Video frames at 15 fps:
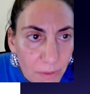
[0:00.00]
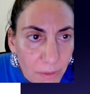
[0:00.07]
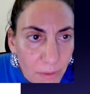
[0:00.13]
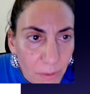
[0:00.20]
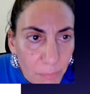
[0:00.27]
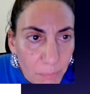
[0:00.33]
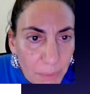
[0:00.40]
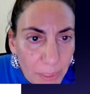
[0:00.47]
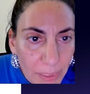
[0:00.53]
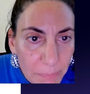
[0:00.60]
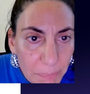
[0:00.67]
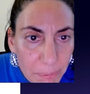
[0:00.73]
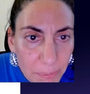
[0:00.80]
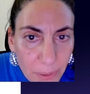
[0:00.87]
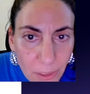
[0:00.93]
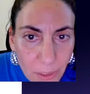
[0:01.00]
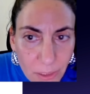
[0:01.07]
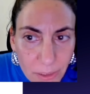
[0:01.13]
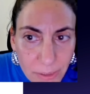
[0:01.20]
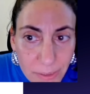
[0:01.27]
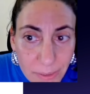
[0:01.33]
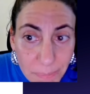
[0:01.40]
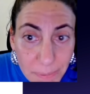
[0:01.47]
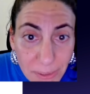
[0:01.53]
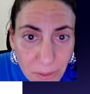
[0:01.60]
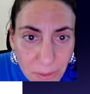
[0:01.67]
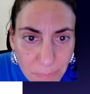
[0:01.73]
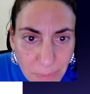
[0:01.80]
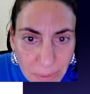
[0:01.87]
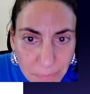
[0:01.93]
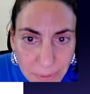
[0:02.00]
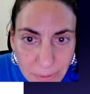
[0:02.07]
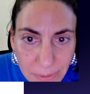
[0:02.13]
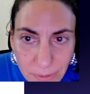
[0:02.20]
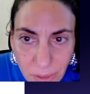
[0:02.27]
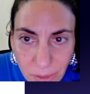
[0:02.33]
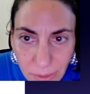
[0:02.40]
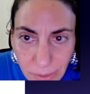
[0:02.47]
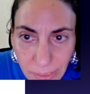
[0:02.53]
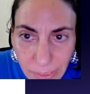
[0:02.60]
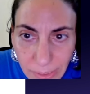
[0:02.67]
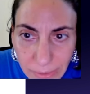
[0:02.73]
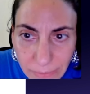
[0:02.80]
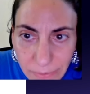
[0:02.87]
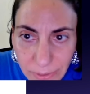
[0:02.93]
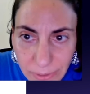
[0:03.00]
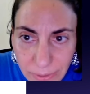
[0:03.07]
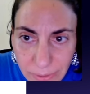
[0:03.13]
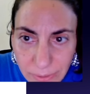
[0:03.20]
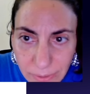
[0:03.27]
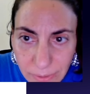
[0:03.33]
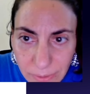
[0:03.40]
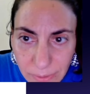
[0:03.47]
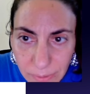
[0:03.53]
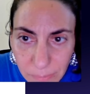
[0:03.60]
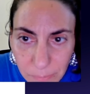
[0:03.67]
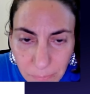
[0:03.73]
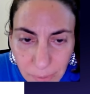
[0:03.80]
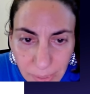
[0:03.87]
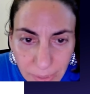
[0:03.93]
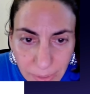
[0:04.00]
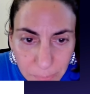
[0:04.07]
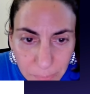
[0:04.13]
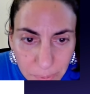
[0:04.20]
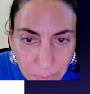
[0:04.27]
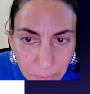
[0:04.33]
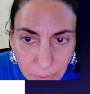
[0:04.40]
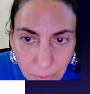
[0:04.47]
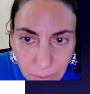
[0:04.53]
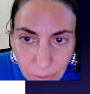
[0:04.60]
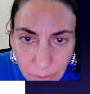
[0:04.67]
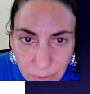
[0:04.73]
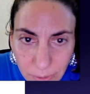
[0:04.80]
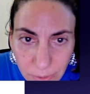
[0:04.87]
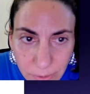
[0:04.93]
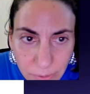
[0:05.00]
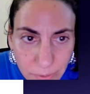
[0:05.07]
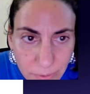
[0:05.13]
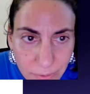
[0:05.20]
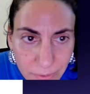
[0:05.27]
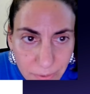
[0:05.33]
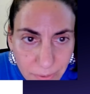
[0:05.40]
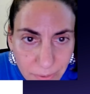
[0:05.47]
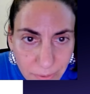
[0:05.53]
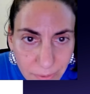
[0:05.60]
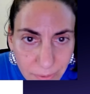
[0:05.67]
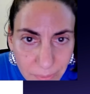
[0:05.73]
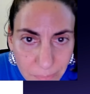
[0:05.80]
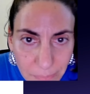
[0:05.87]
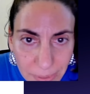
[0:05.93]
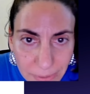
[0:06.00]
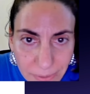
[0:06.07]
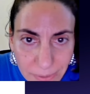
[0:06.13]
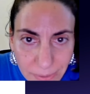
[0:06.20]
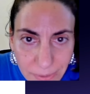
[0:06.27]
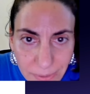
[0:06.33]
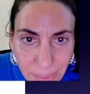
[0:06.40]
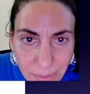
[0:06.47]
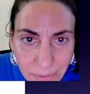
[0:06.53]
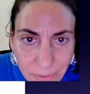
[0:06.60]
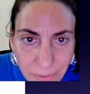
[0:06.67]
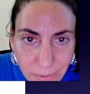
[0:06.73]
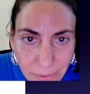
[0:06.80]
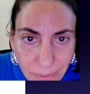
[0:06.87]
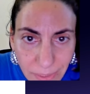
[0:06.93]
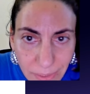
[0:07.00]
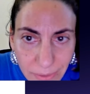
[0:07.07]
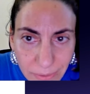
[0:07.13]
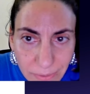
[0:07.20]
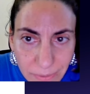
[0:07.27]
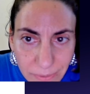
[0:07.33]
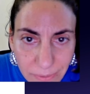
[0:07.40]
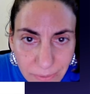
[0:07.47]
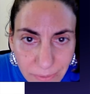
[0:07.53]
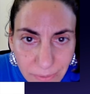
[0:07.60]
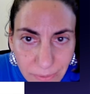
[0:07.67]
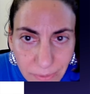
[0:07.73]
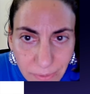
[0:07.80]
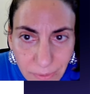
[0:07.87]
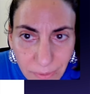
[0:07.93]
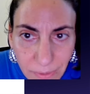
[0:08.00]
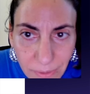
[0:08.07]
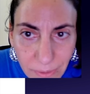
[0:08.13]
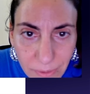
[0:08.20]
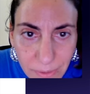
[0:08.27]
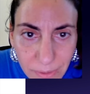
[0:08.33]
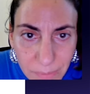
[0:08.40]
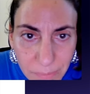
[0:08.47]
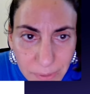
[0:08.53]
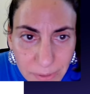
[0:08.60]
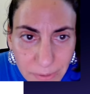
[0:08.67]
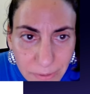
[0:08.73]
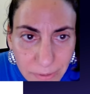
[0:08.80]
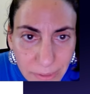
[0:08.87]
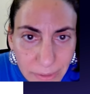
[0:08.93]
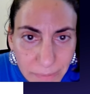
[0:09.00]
My products, because maybe it's not live. My products, Mexican salsa, yeah. Inventory.